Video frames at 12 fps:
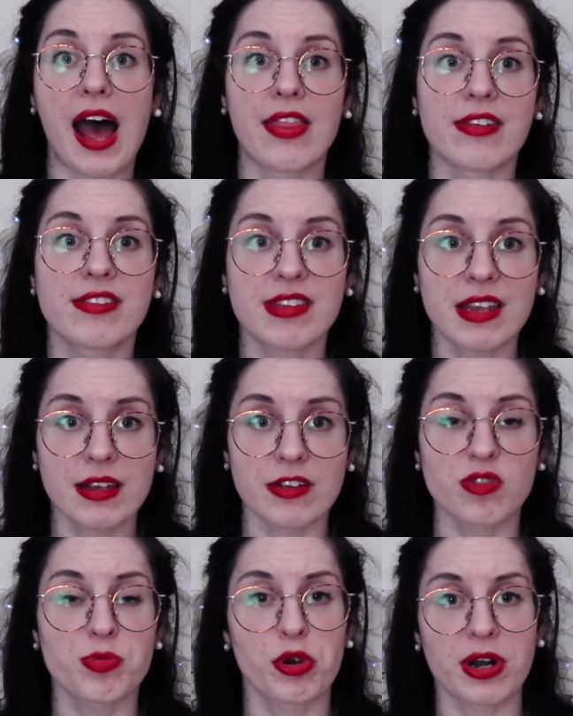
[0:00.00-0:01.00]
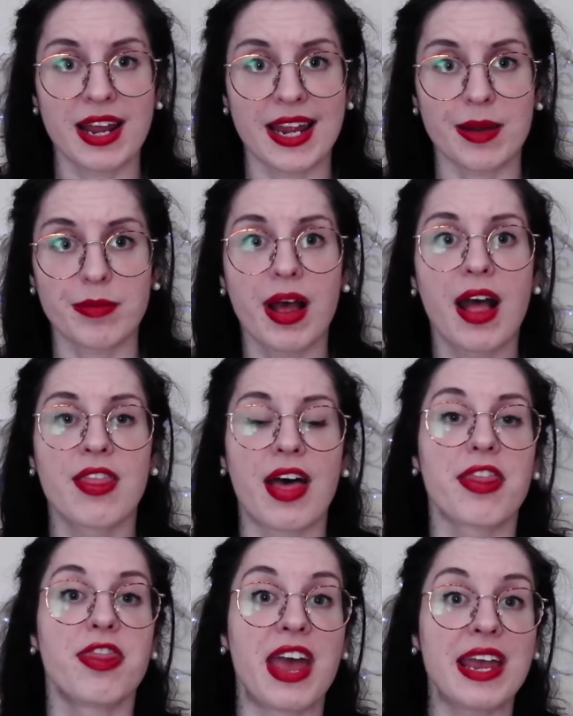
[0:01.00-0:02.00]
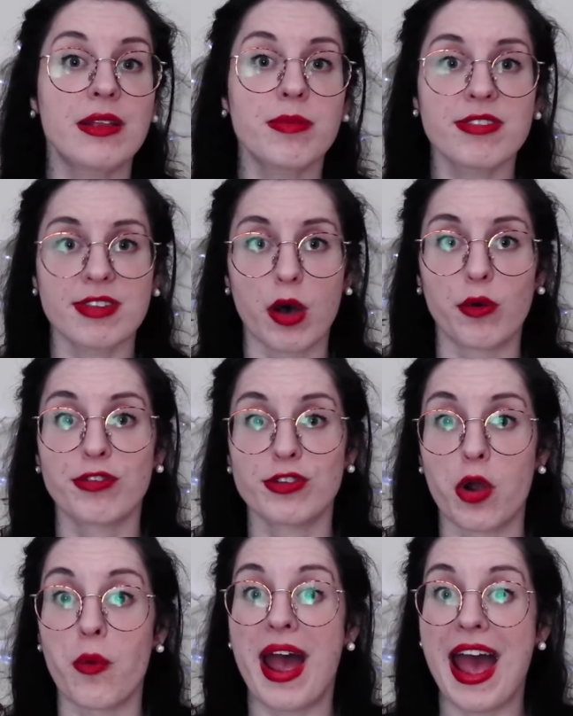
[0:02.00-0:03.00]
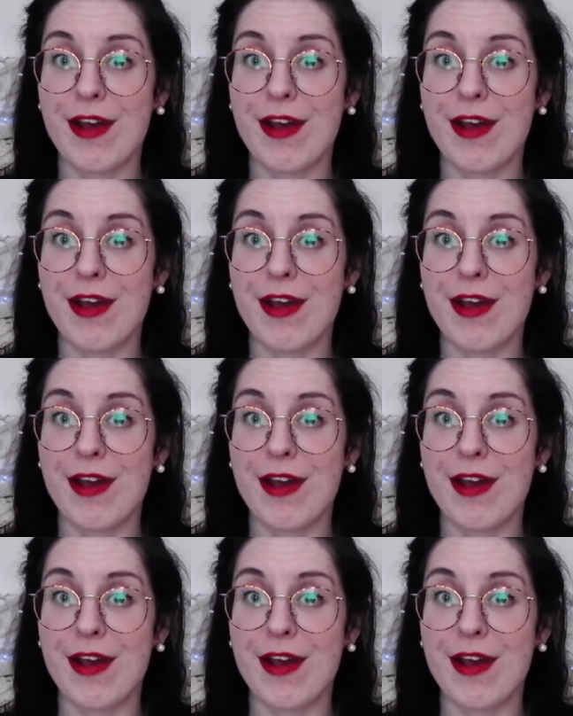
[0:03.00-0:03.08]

and the singers proclaim that they themselves know